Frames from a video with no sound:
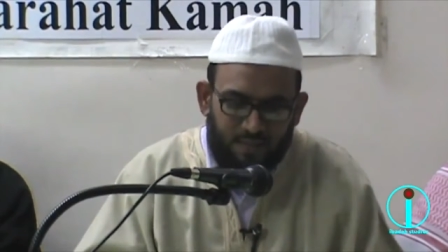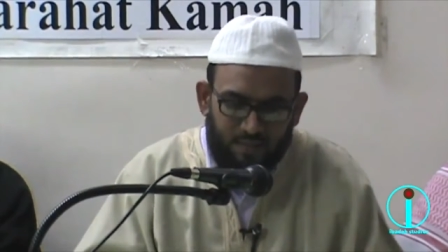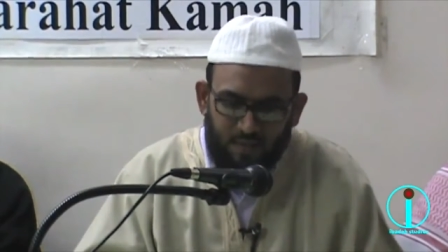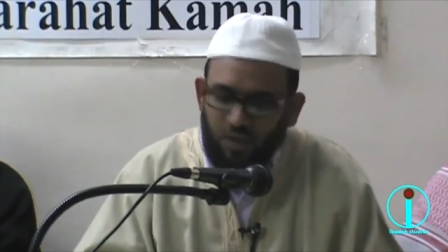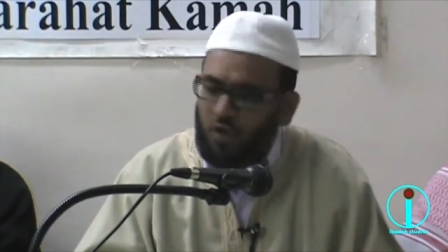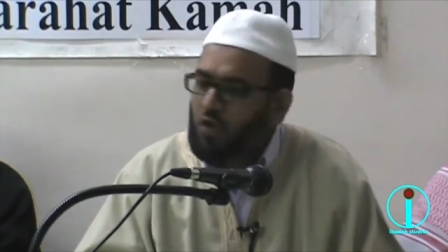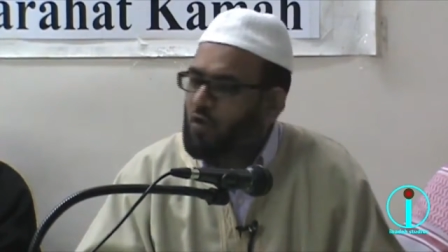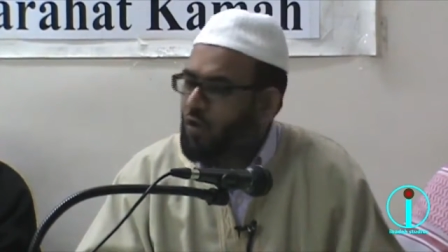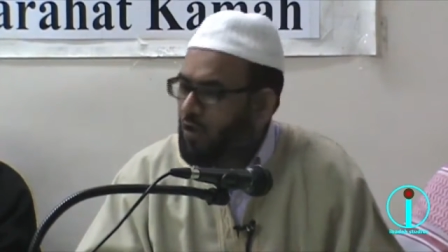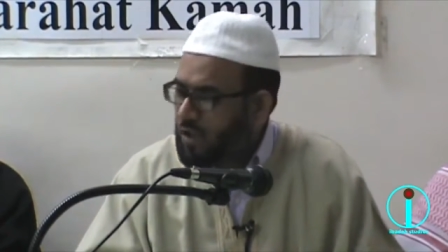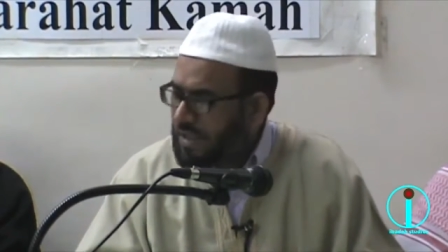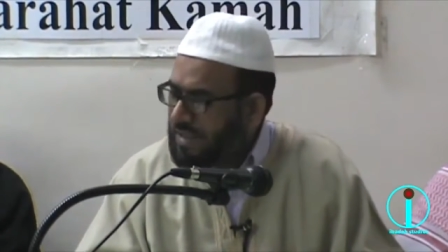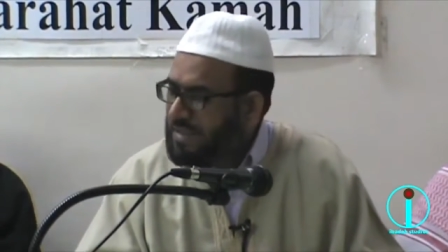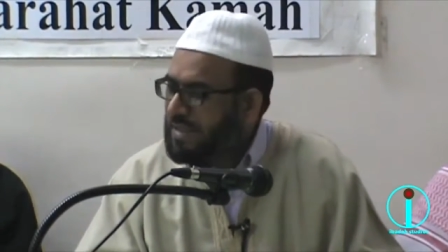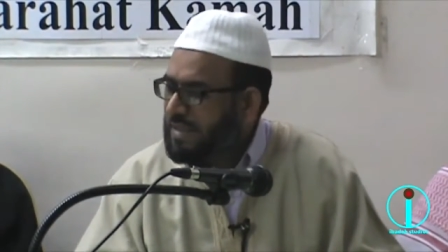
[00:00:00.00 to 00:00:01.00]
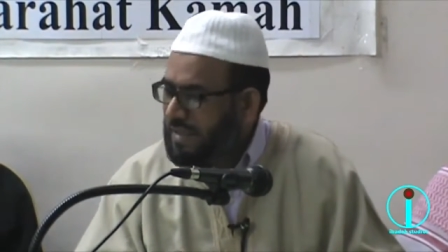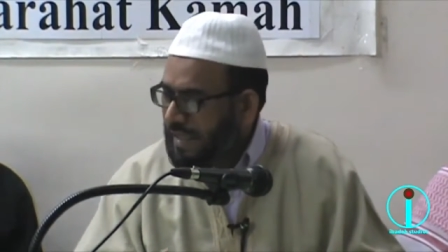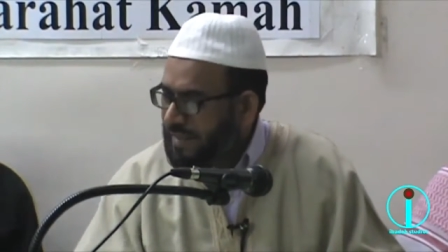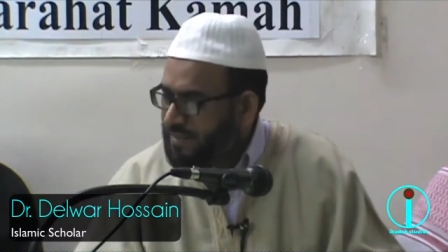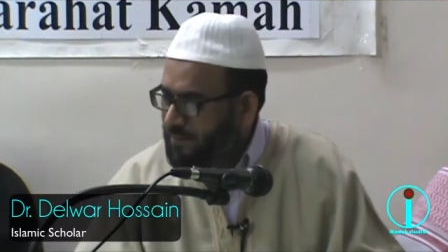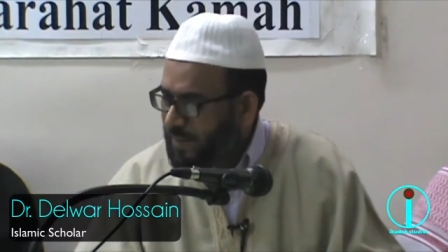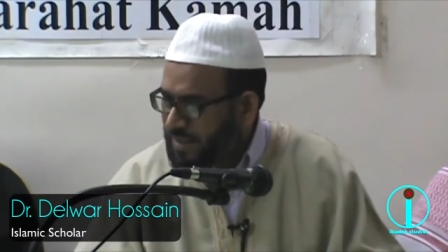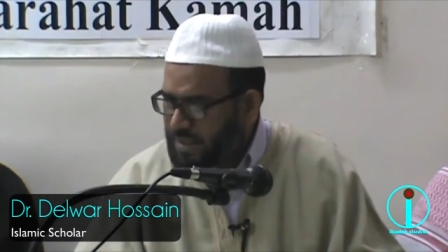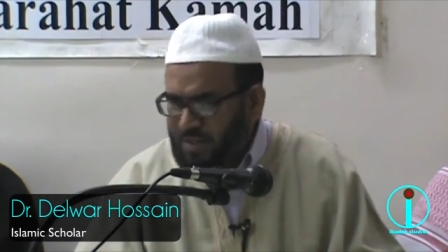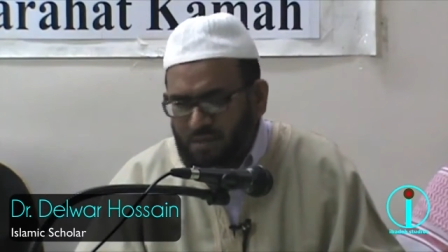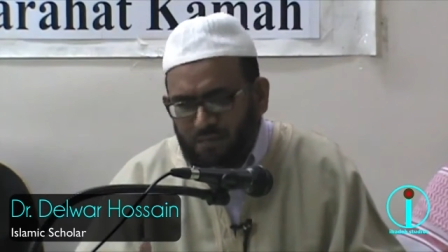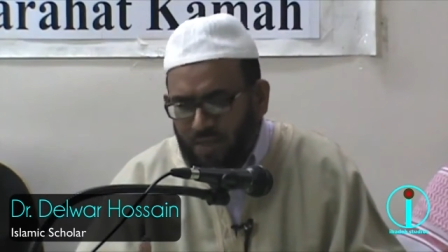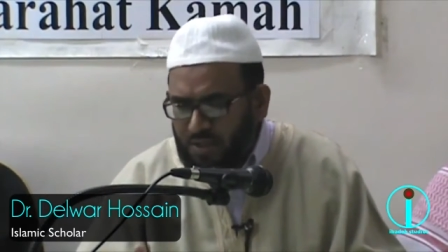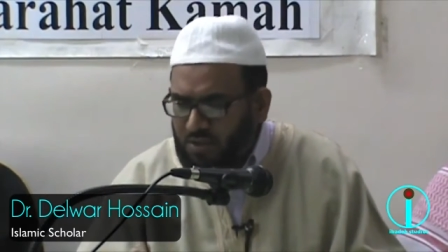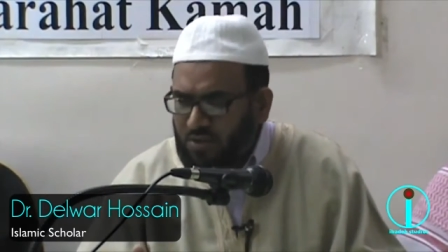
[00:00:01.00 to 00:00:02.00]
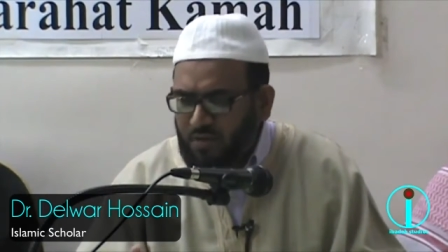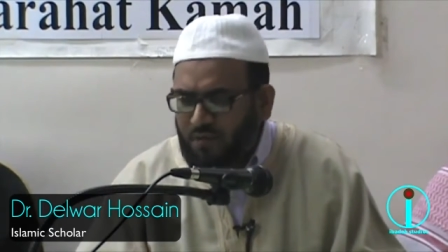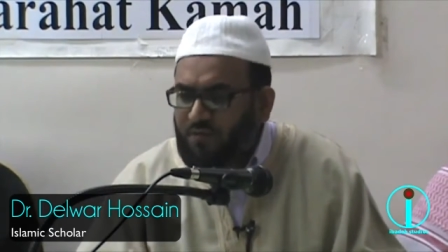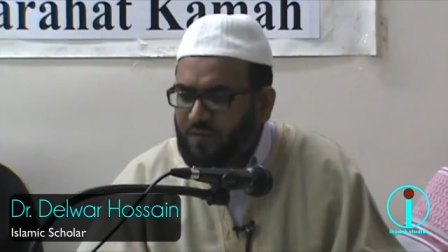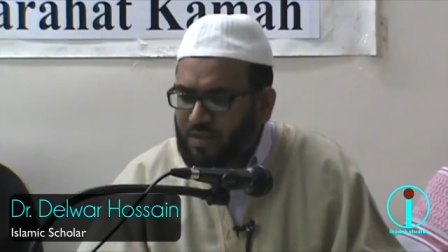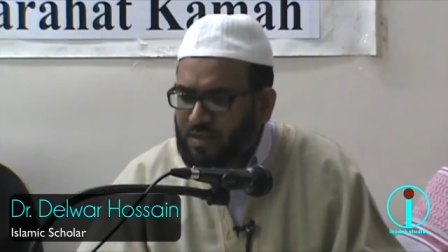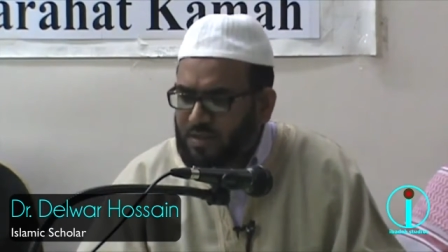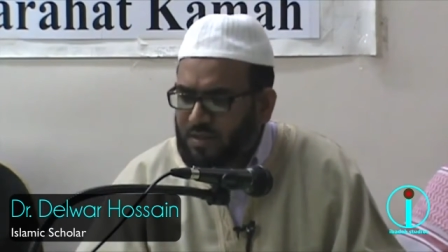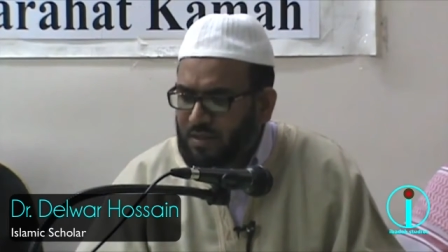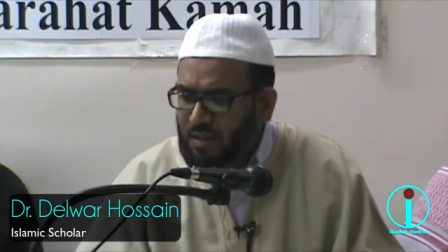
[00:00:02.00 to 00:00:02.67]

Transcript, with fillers: They're your colleagues and classmates. There's a major difference.